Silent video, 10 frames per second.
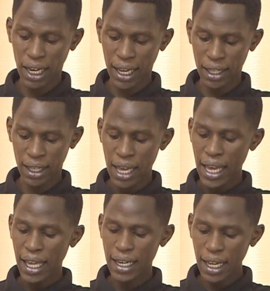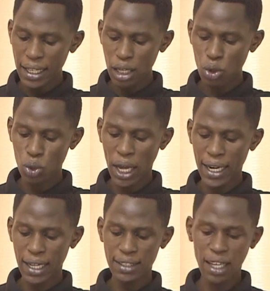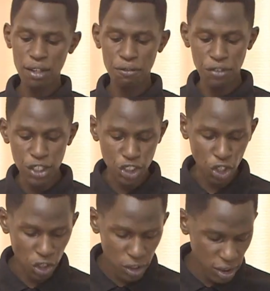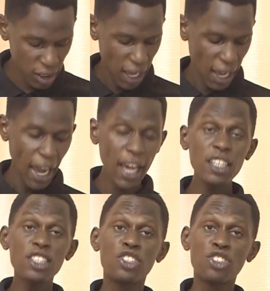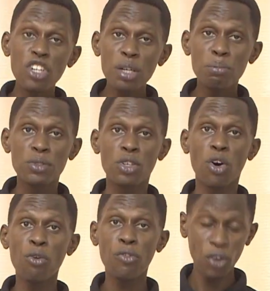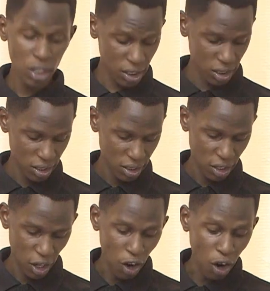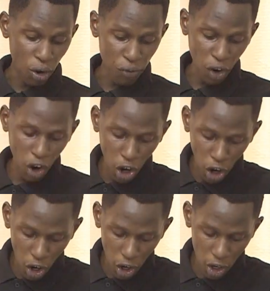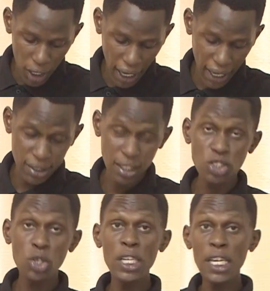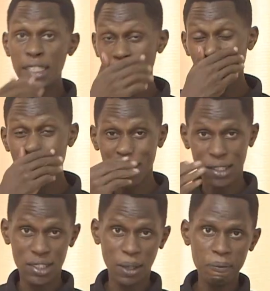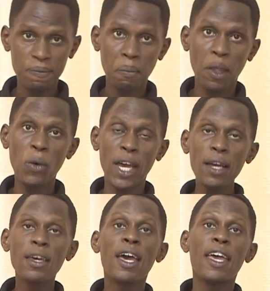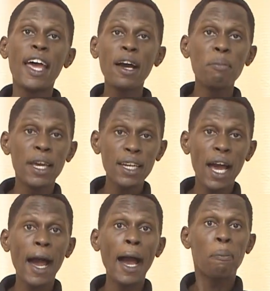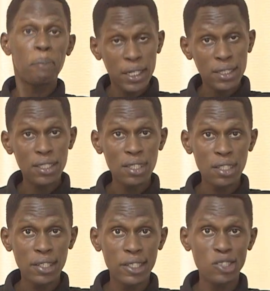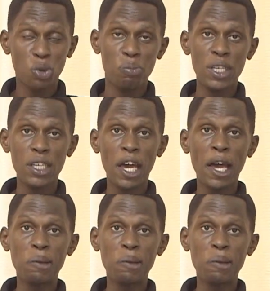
and learning. And Daniel could understand visions and dreams of what? Of all kinds. And so here is a context where young men are picked to be